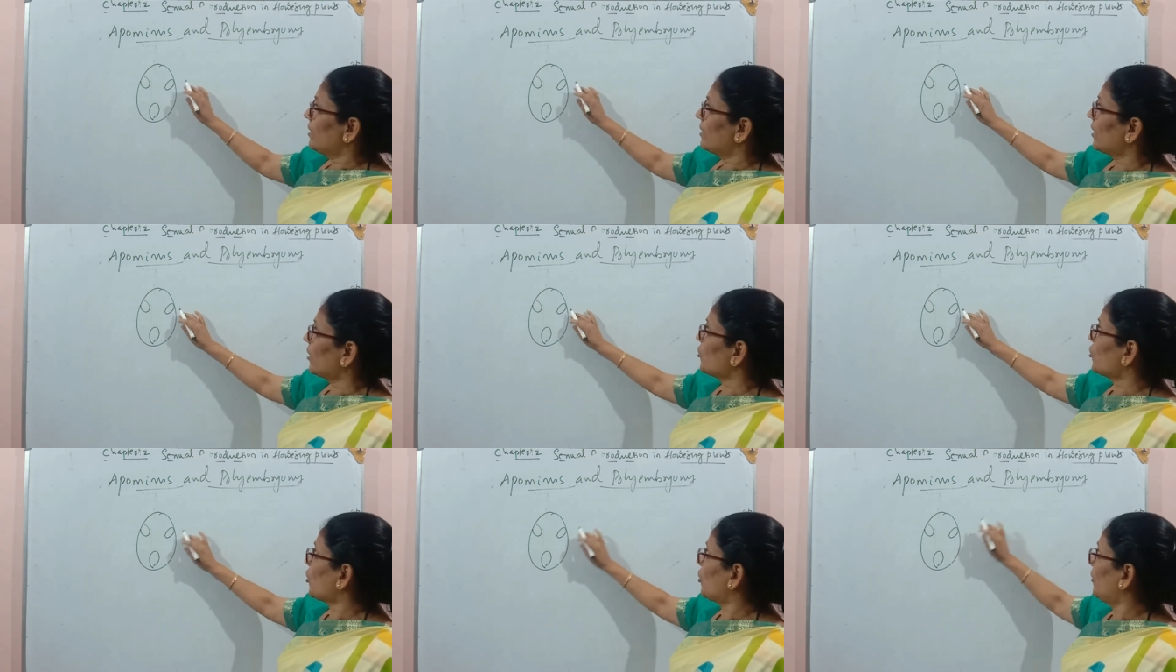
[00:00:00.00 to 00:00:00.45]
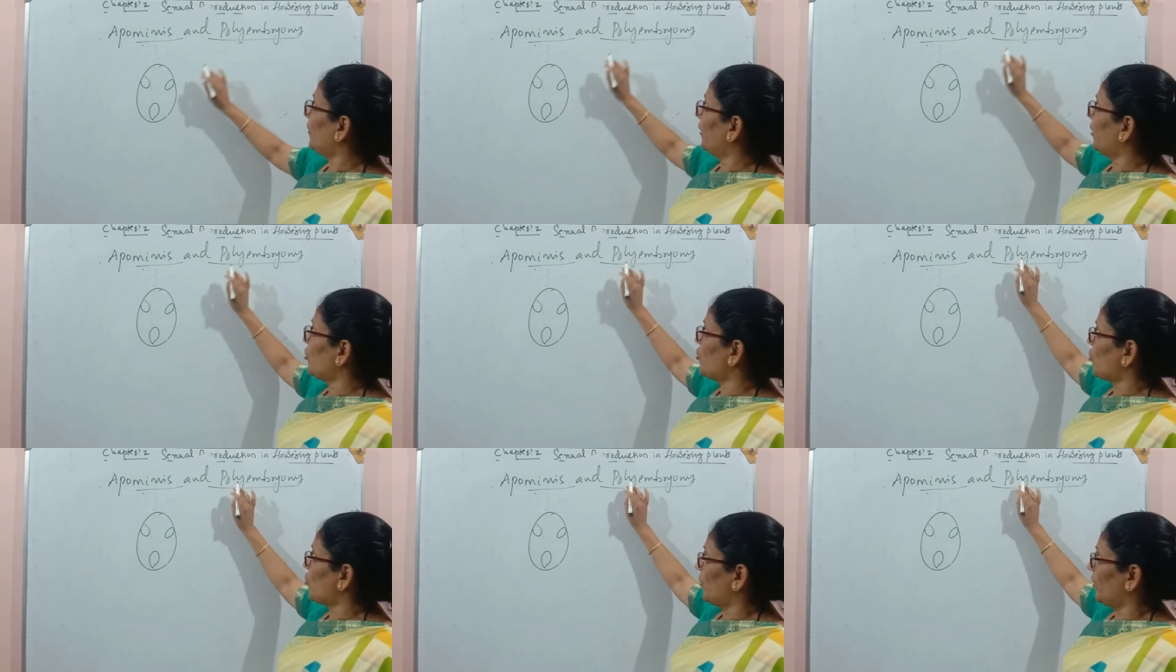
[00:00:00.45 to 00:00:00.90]
such
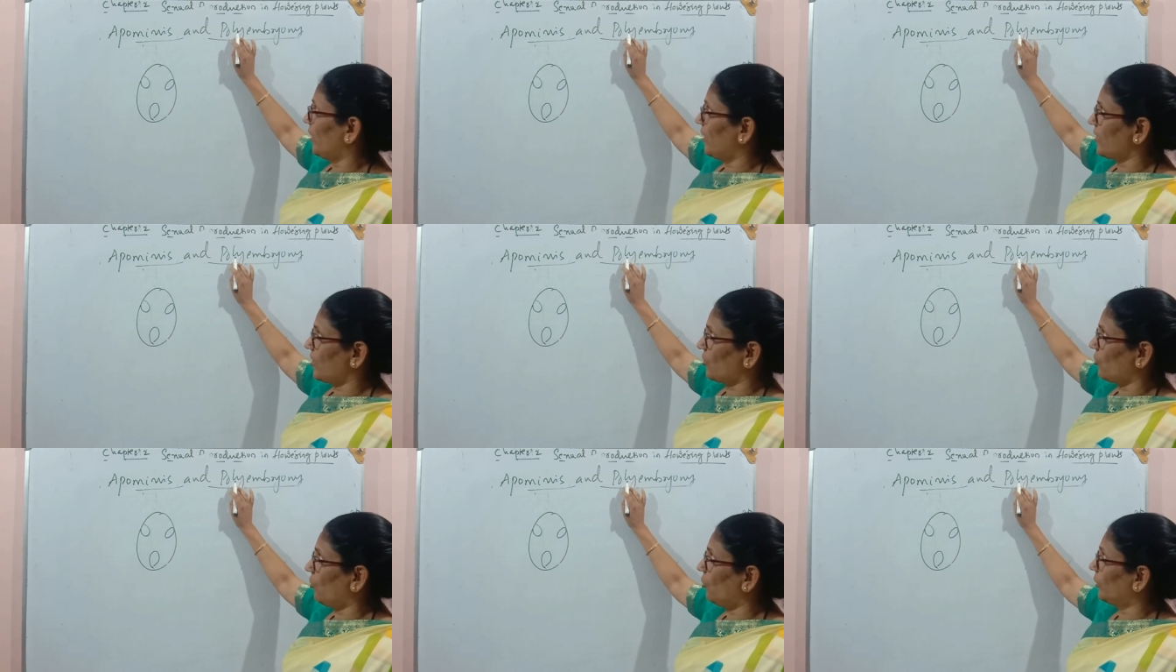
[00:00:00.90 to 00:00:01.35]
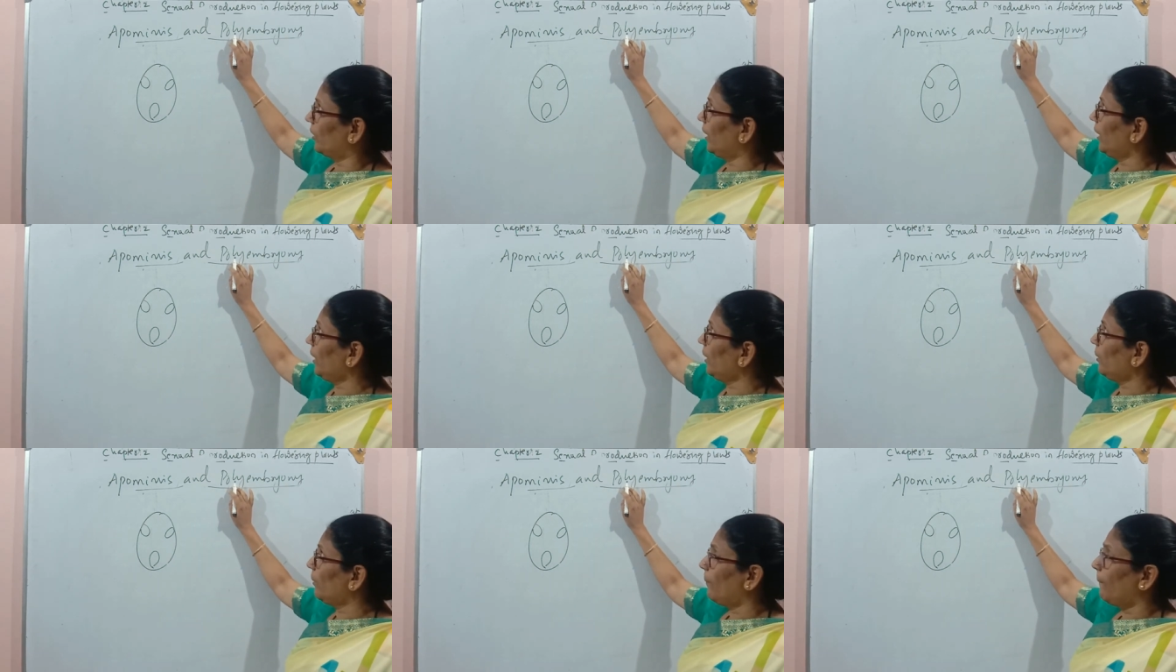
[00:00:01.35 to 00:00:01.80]
condition is called
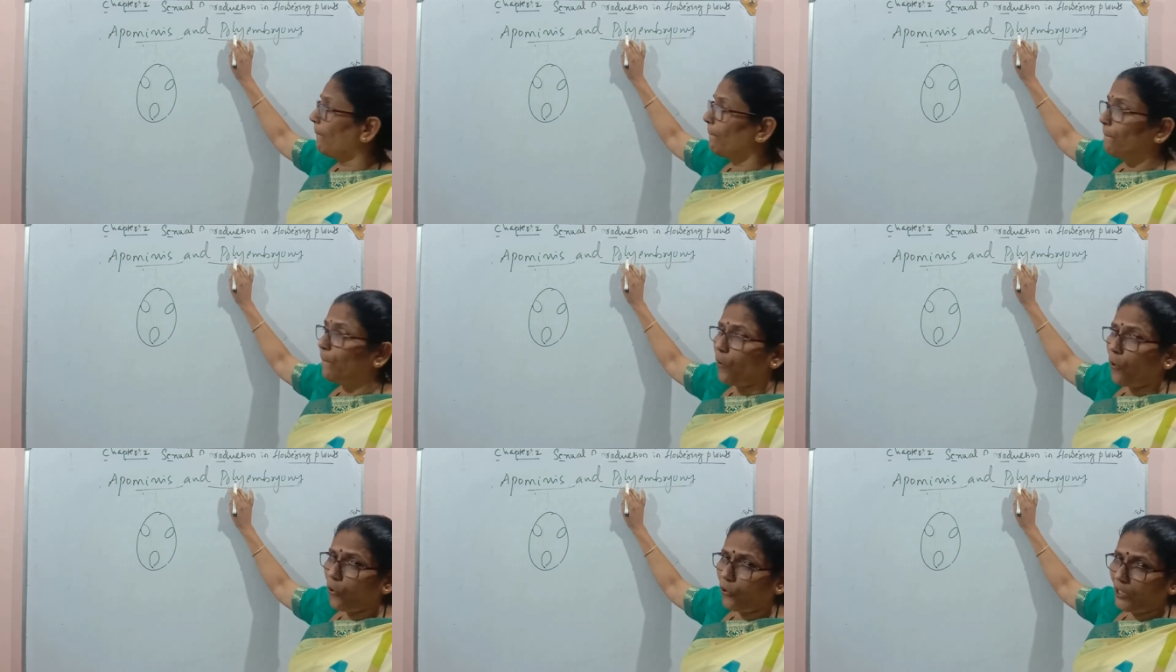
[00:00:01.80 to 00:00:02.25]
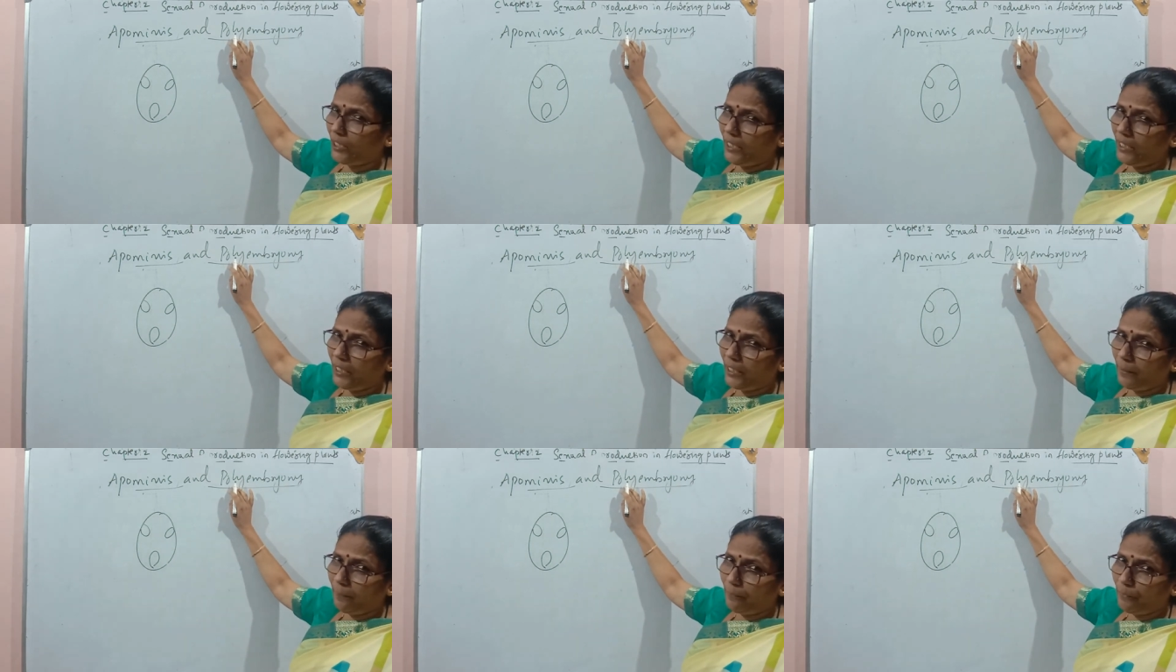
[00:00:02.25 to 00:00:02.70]
the
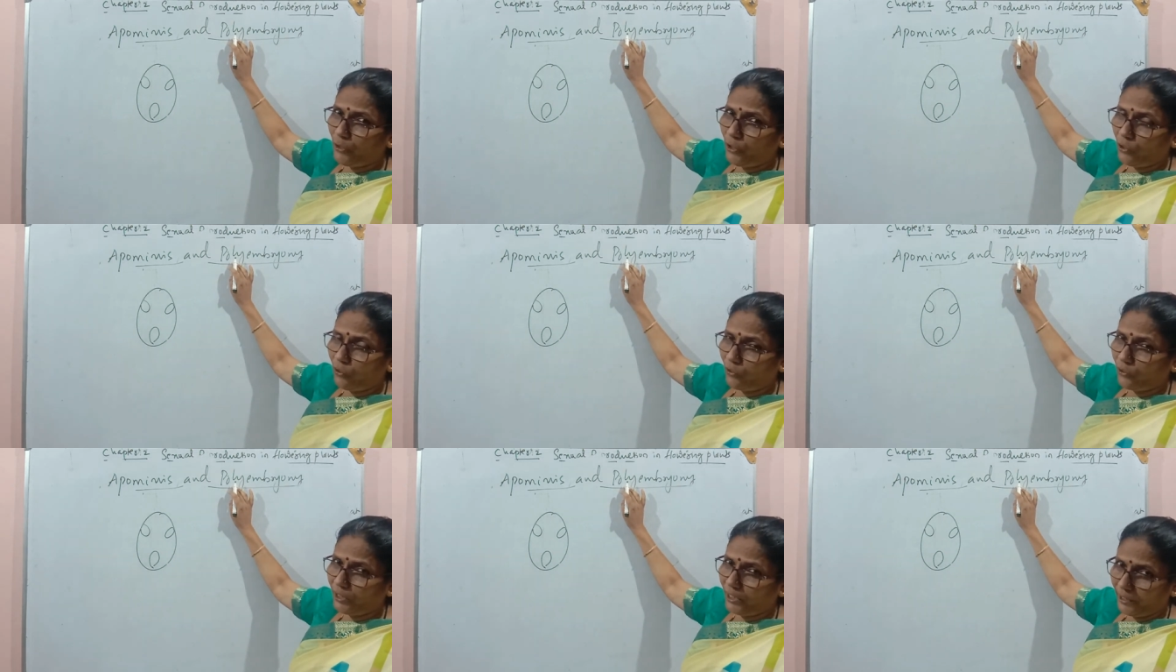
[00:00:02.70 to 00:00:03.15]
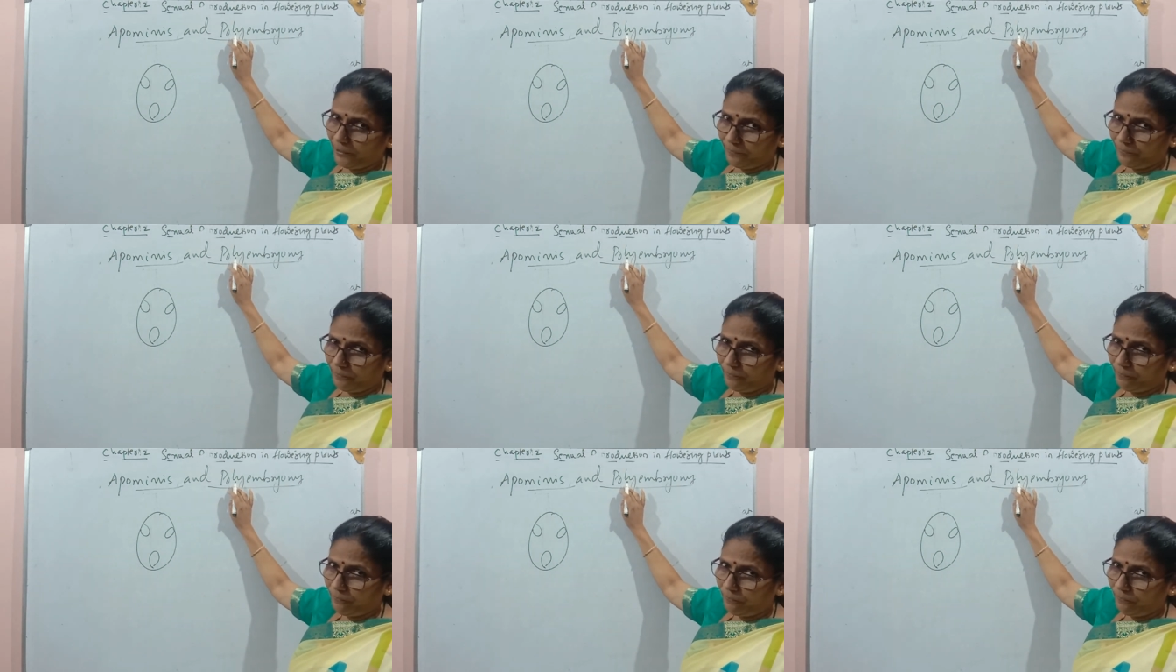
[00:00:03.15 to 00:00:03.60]

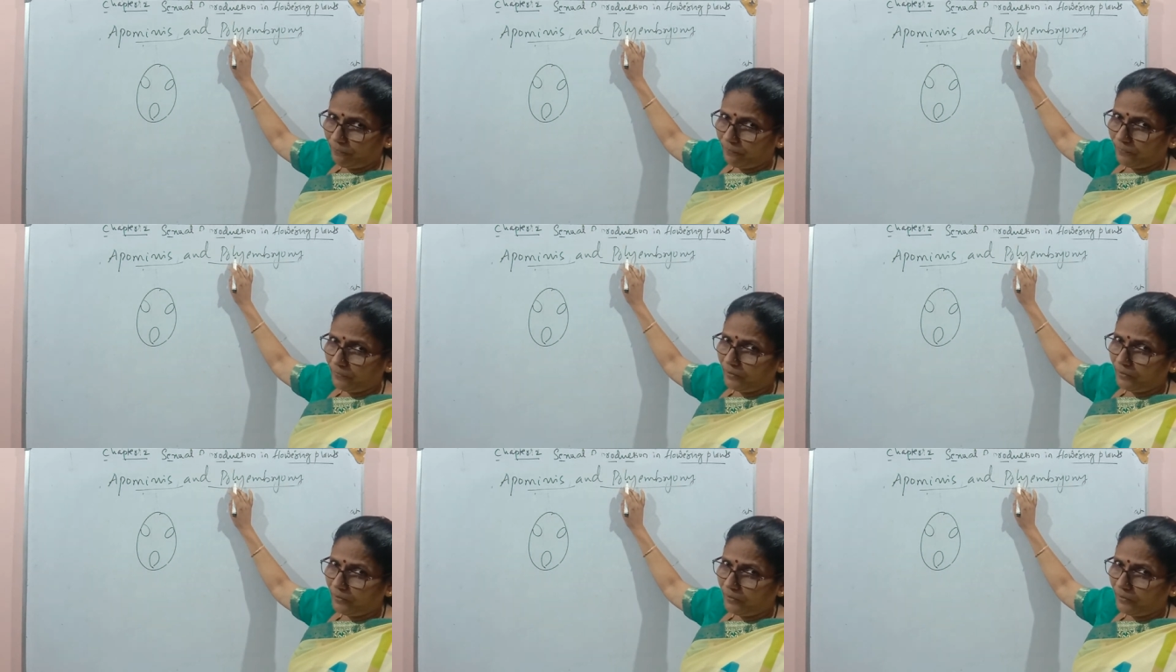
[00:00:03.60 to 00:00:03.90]
polyembryony.